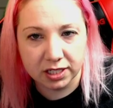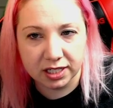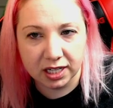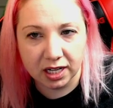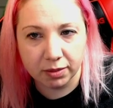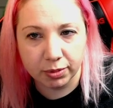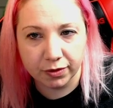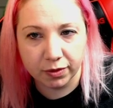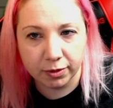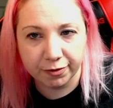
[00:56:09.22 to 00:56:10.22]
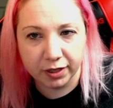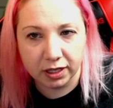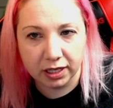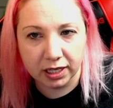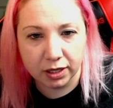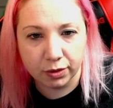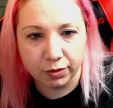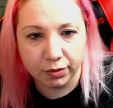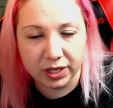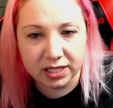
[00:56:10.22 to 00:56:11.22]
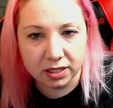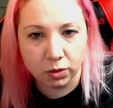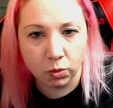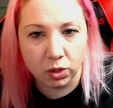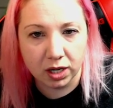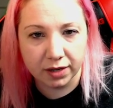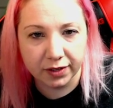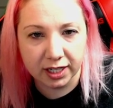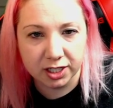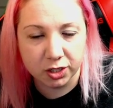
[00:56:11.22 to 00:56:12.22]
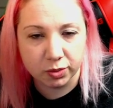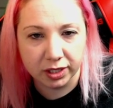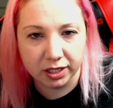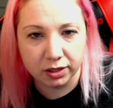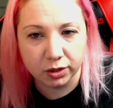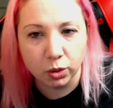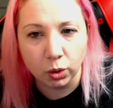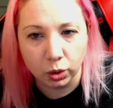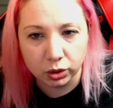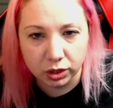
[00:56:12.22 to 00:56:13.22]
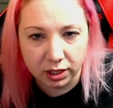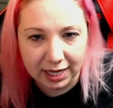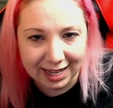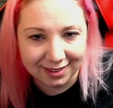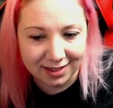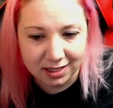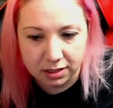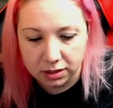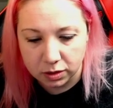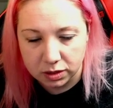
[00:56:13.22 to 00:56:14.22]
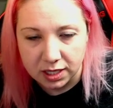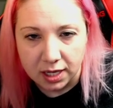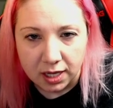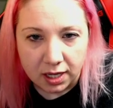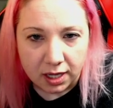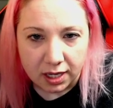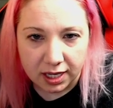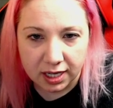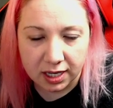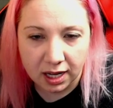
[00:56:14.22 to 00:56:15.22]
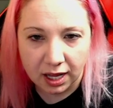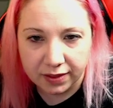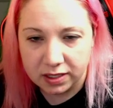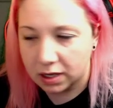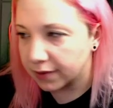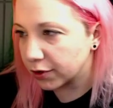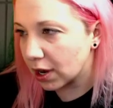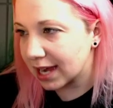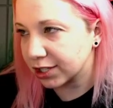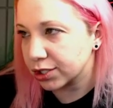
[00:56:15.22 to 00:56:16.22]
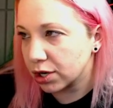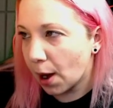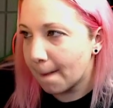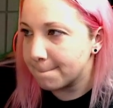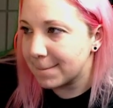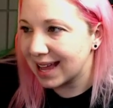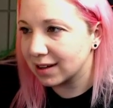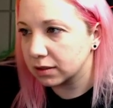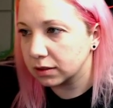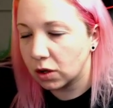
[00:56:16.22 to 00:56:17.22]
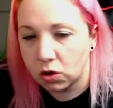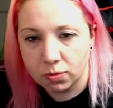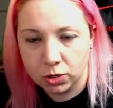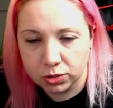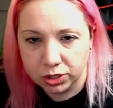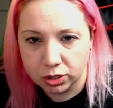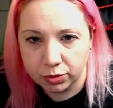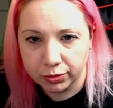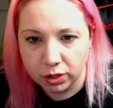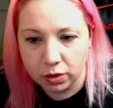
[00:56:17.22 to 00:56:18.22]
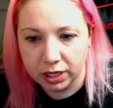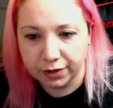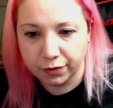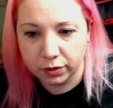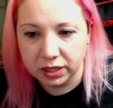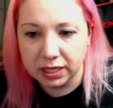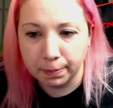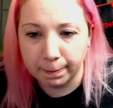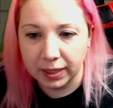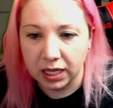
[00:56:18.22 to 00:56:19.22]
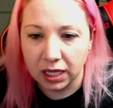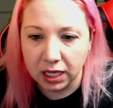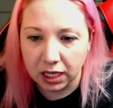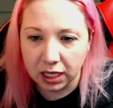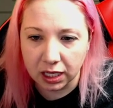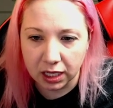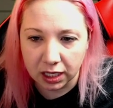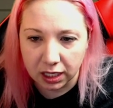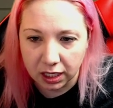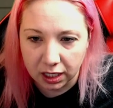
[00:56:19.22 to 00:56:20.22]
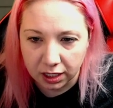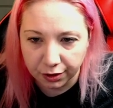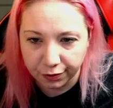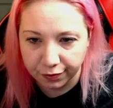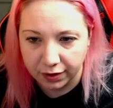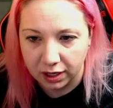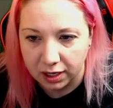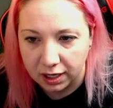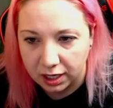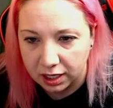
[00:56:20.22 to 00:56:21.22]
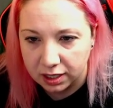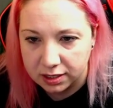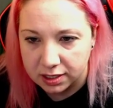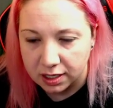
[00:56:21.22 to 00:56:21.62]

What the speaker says: today, but from a very recent one. If you guys just want to get a cool look at these suits. And, these all have their extra battle armors to them. They're going in for the big fight.